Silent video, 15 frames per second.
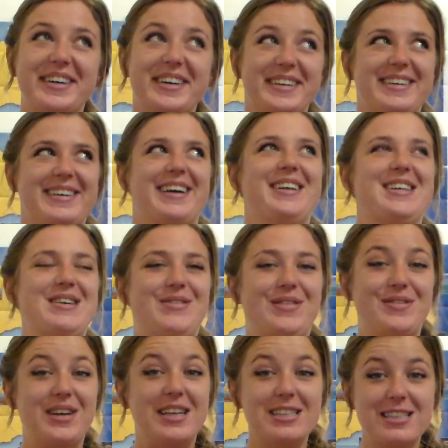Couldn't get enough
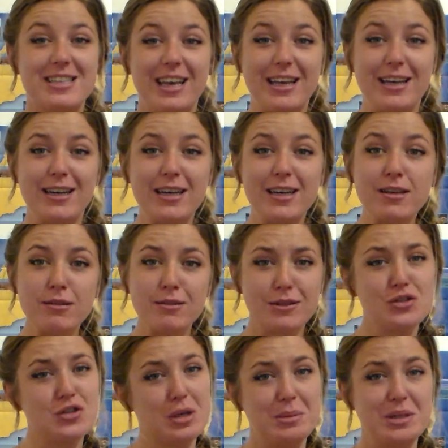of fencing.
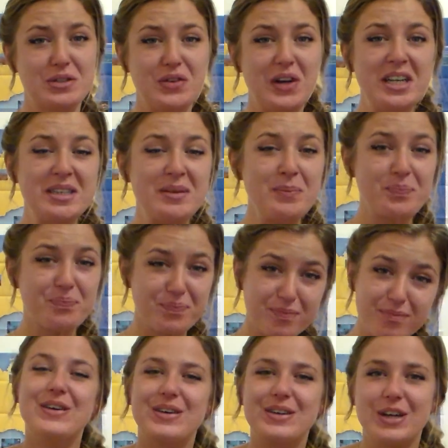So much fun.
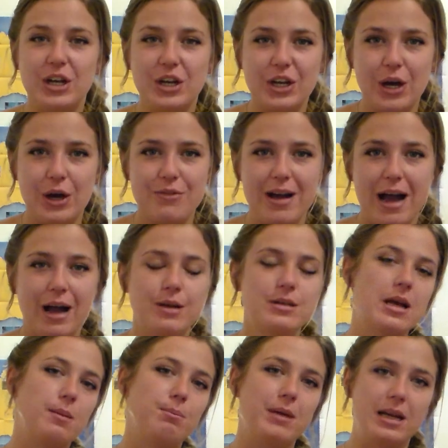You're gonna go around
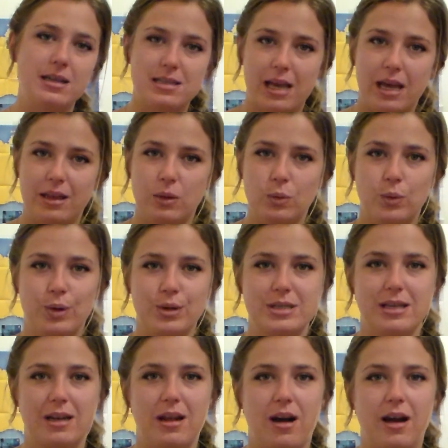and maintain the
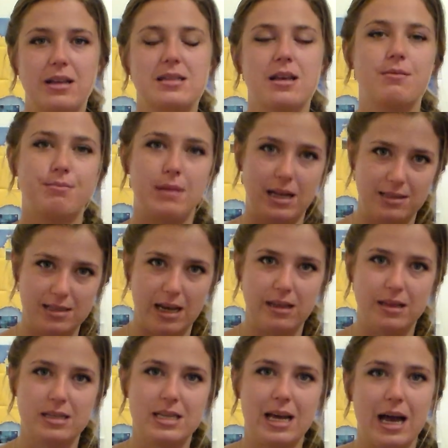water lines and
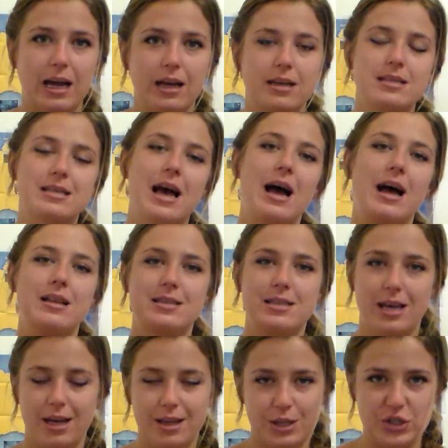maintain the tanks and
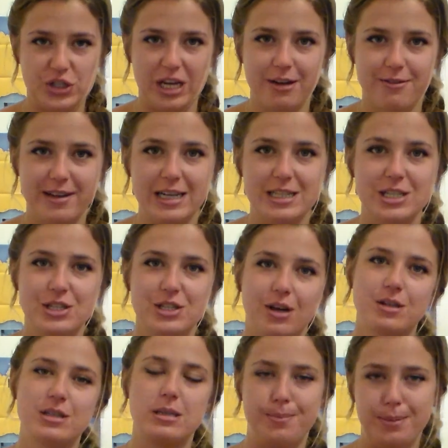turn the generators
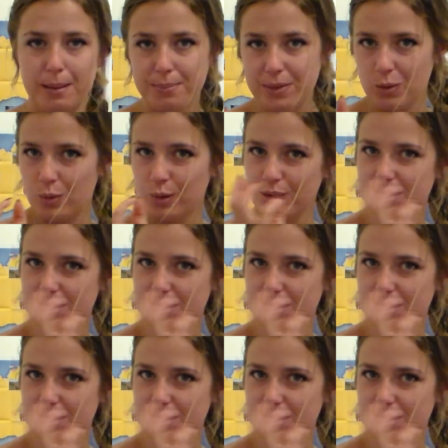on to pump the